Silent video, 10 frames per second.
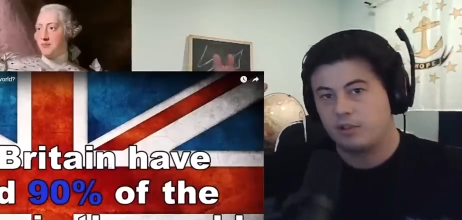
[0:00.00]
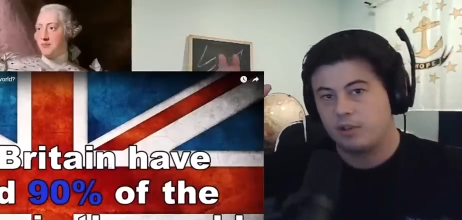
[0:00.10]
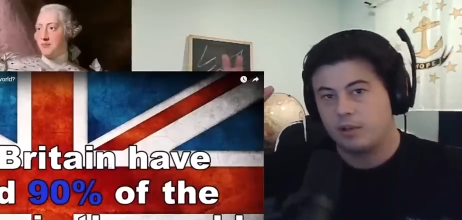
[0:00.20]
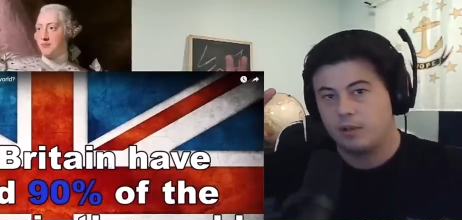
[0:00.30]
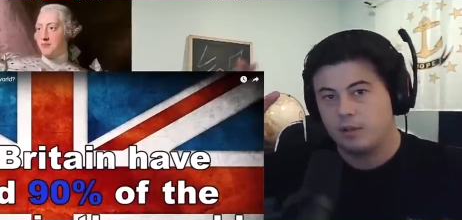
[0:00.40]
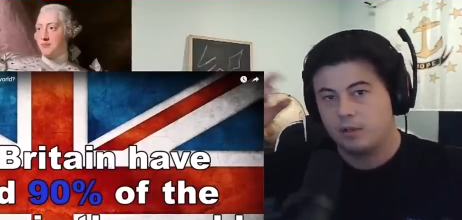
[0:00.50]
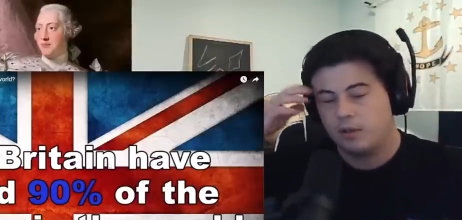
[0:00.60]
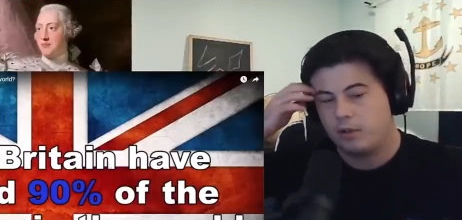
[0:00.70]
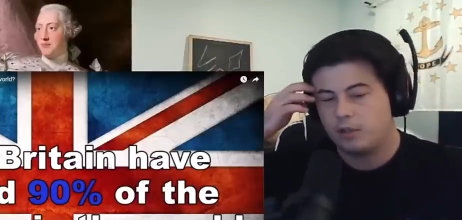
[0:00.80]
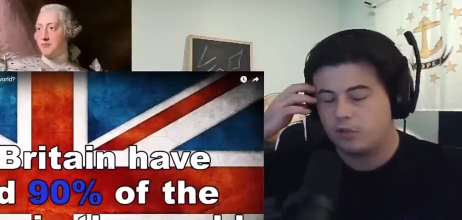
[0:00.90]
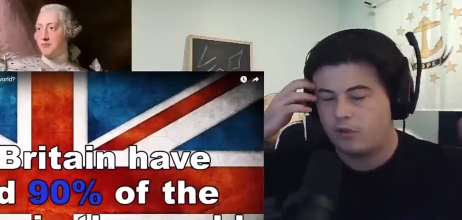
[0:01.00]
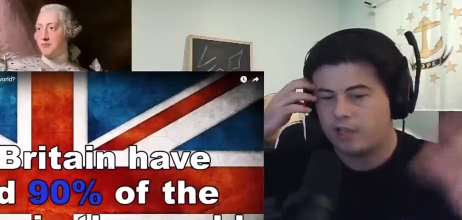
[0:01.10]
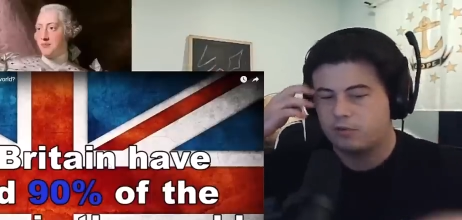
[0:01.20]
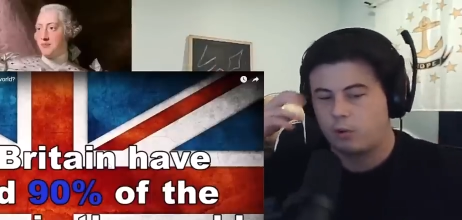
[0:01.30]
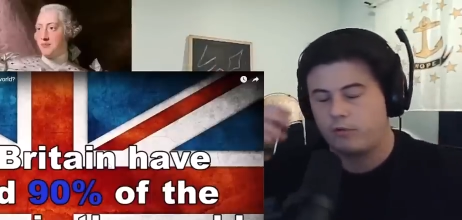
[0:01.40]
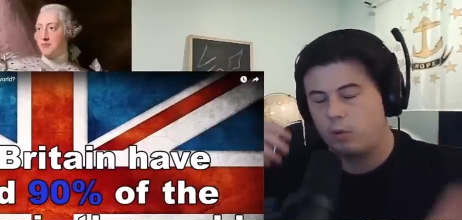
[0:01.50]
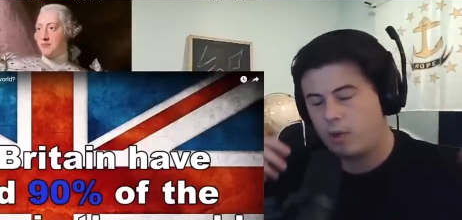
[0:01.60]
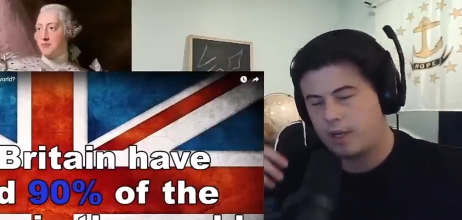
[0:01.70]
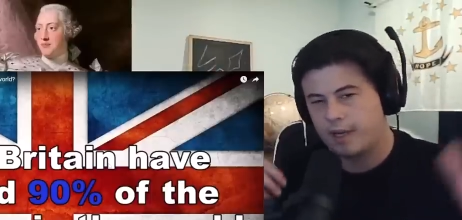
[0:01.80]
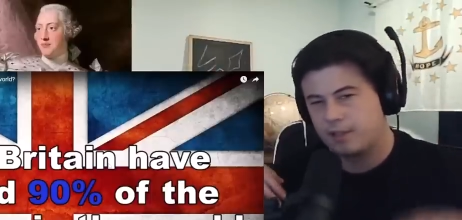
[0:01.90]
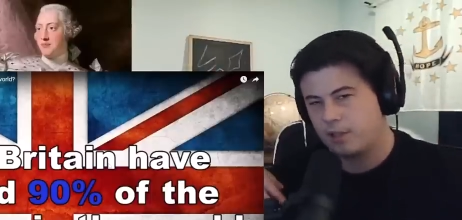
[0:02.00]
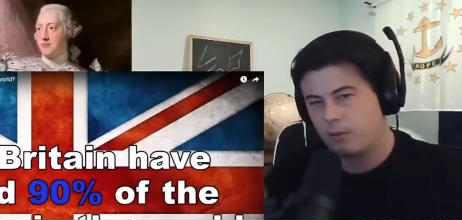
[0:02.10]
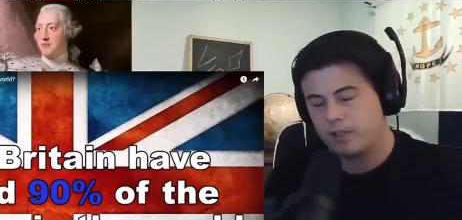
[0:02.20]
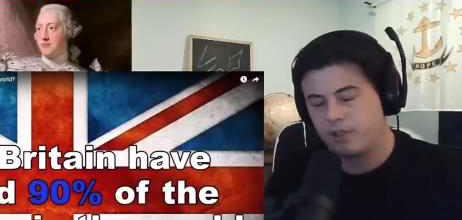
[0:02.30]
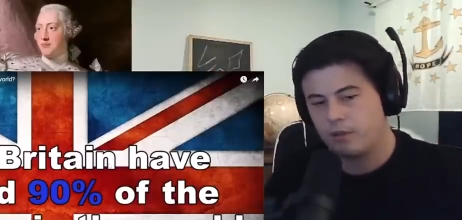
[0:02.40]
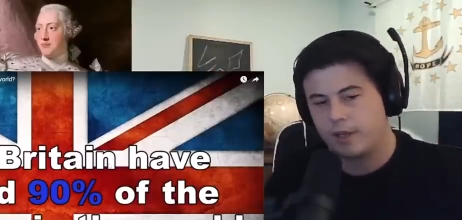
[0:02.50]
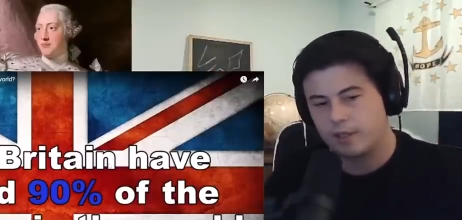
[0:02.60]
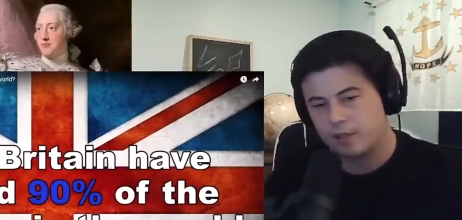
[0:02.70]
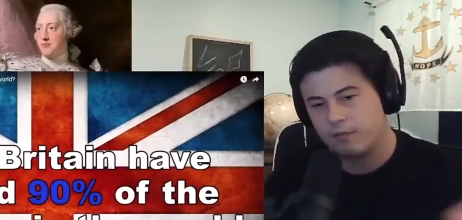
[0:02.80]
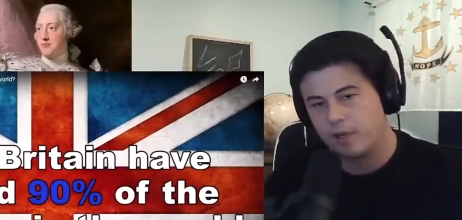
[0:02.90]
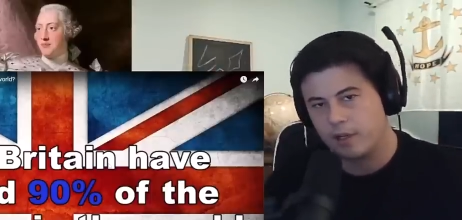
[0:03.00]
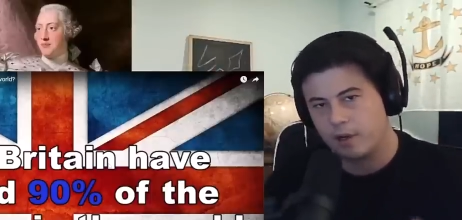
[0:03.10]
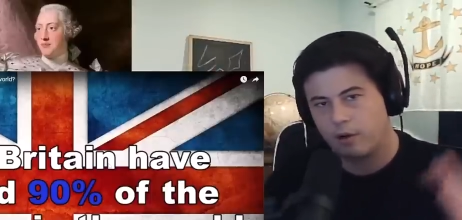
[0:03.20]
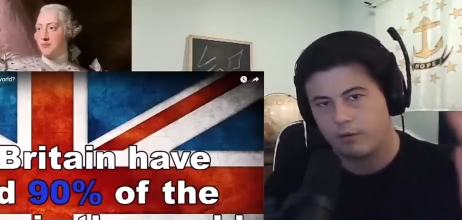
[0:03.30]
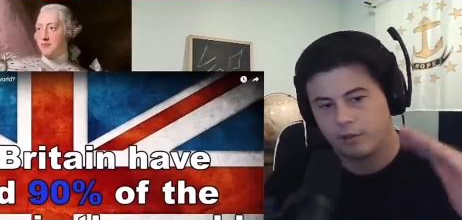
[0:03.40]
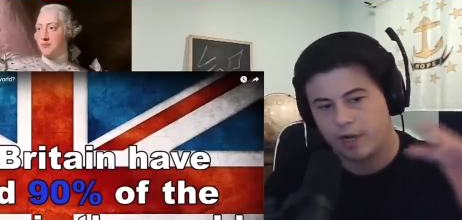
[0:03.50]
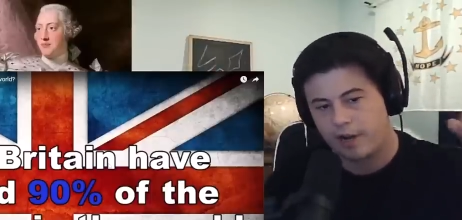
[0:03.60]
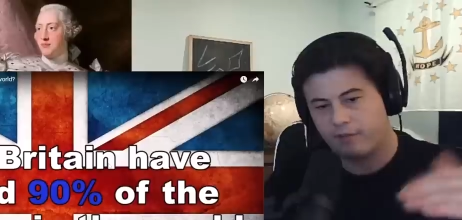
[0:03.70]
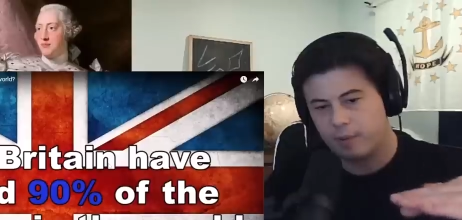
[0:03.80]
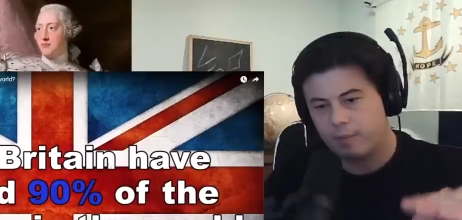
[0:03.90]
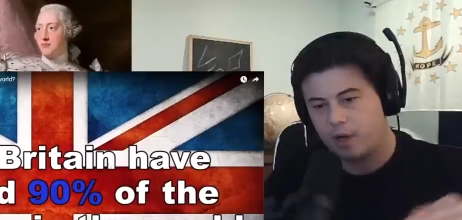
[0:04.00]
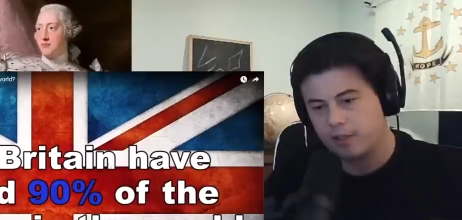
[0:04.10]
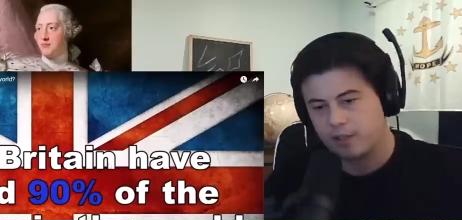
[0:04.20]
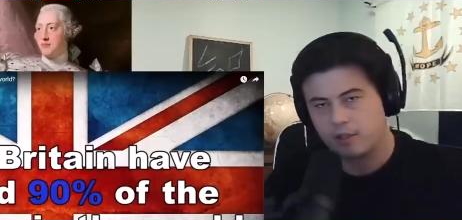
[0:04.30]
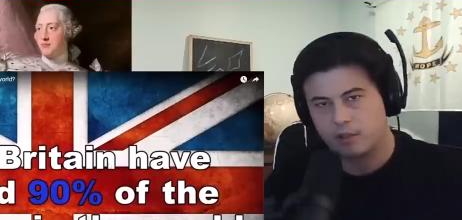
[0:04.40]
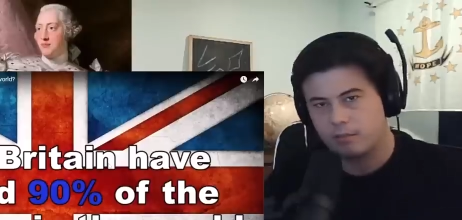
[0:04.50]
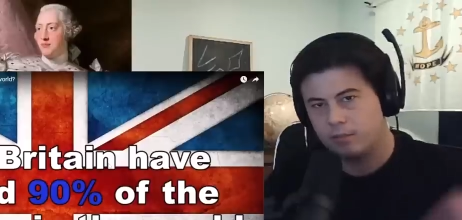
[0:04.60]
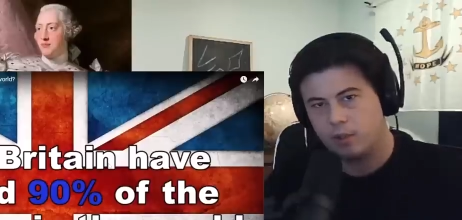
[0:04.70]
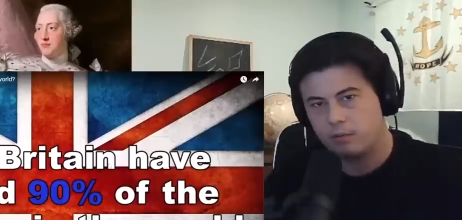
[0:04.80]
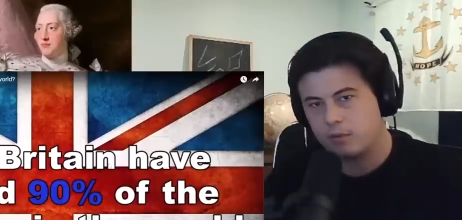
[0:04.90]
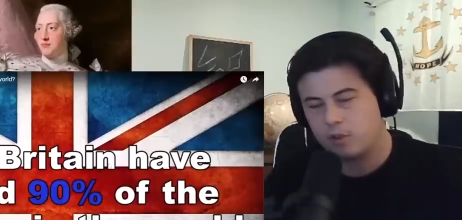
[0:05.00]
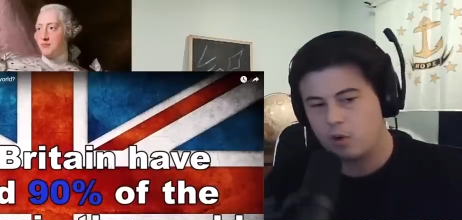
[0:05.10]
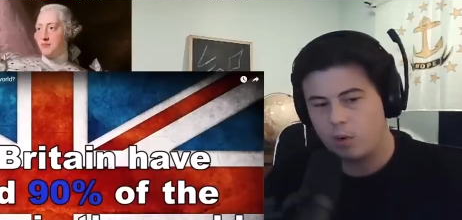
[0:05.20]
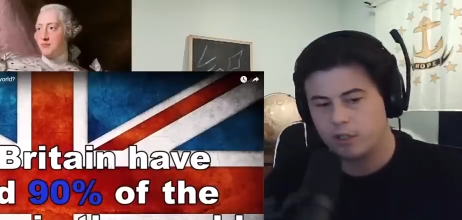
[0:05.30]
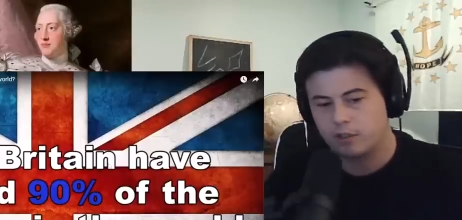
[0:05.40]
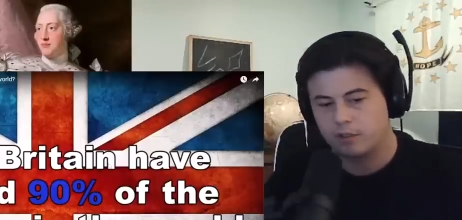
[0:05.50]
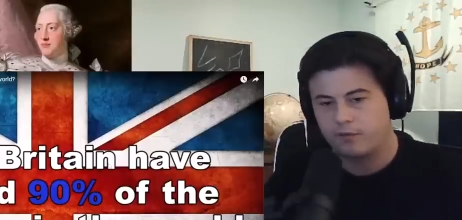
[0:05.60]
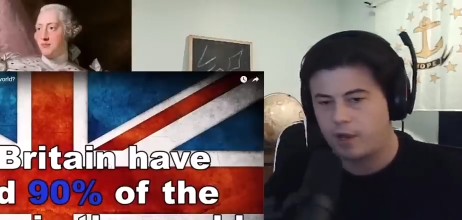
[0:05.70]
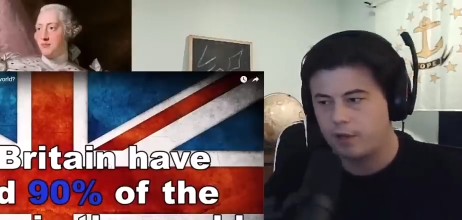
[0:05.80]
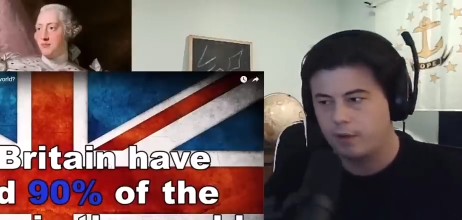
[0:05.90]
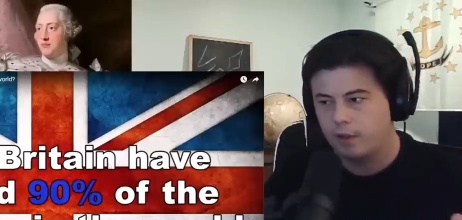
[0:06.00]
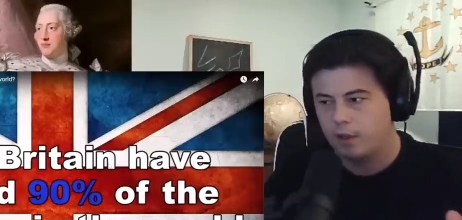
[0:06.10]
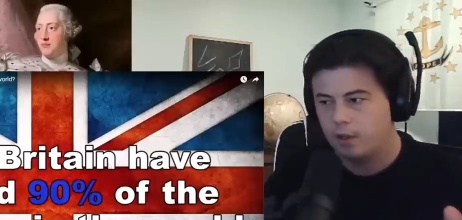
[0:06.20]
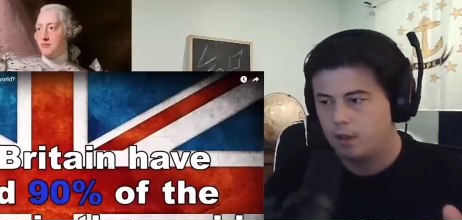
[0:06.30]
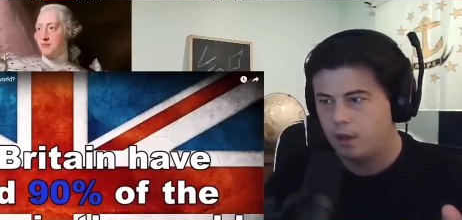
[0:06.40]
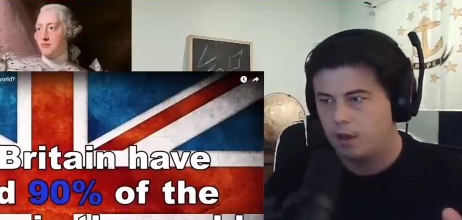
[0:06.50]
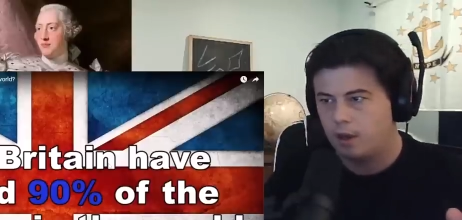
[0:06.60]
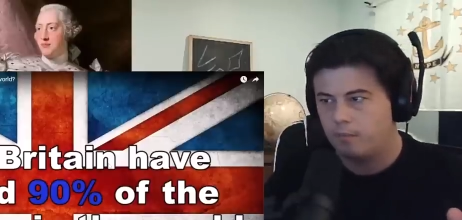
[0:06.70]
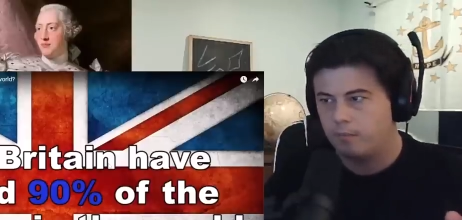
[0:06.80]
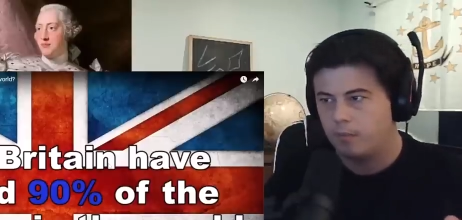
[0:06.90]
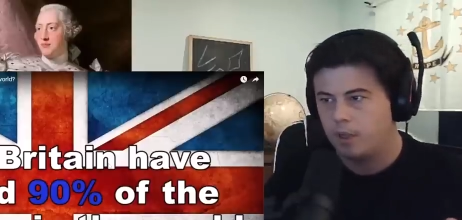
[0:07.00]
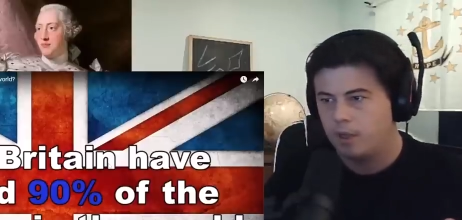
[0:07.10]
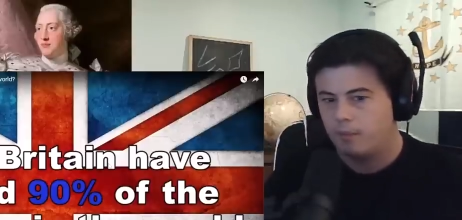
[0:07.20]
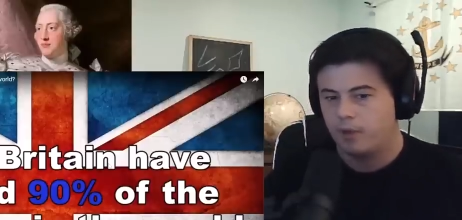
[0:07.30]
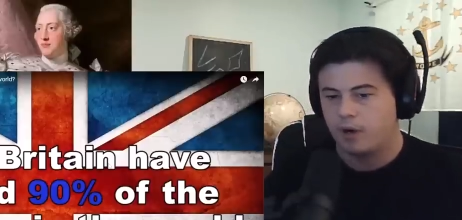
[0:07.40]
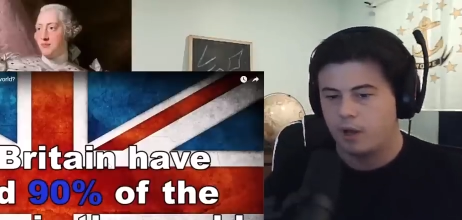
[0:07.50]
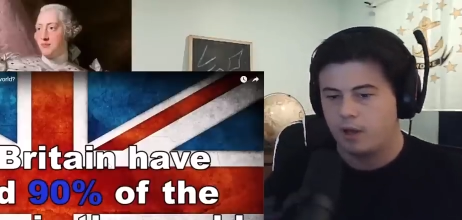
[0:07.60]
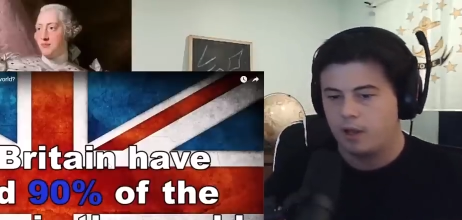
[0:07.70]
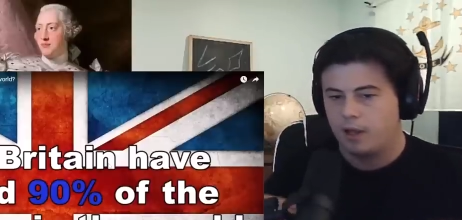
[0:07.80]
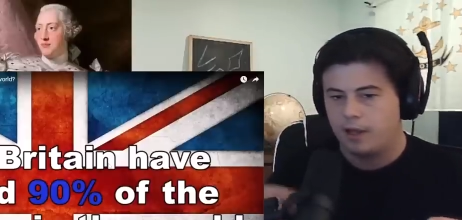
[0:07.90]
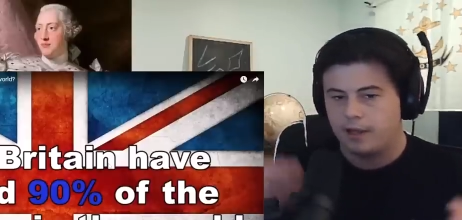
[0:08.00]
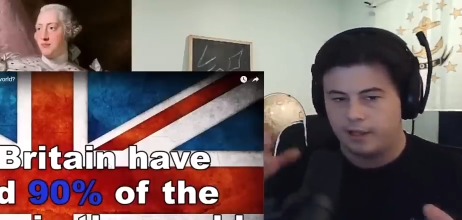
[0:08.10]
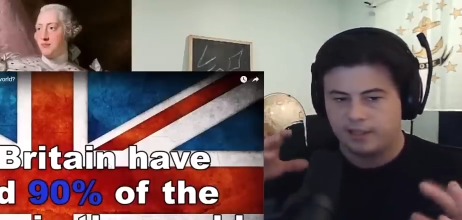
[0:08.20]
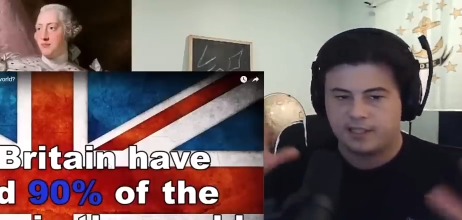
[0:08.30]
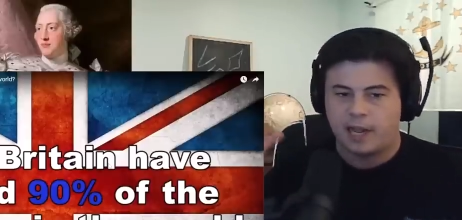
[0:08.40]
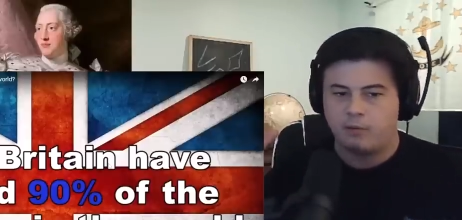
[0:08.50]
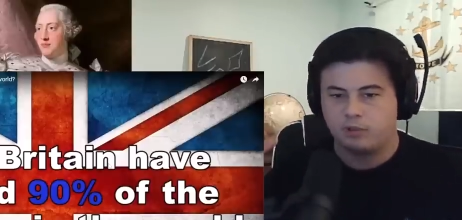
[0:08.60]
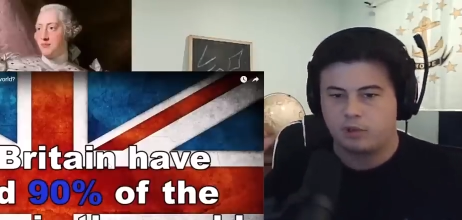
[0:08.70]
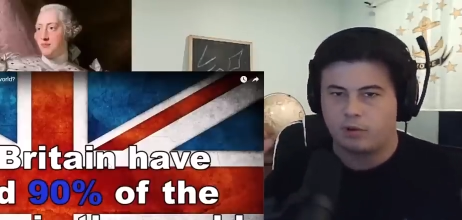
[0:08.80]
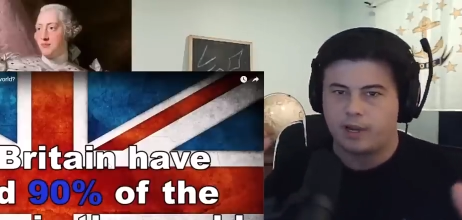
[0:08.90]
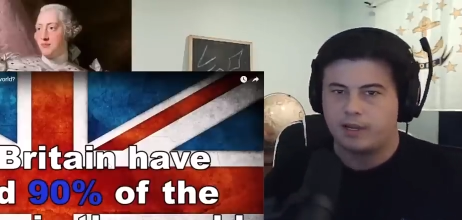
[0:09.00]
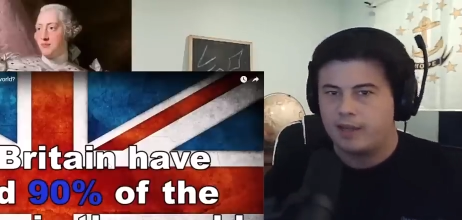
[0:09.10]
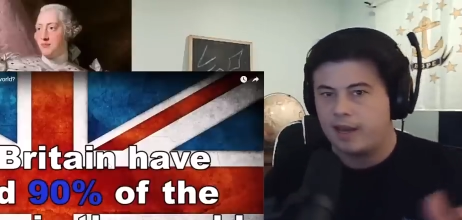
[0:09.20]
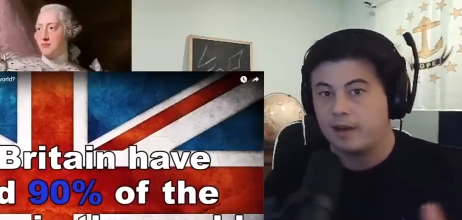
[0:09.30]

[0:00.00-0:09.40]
Speaker 1: good. You just fast forward if you want, guys. The original link to the video, if you're tired of me pausing, just go watch it. It's fine. Um, but it, it sounds great. Yeah,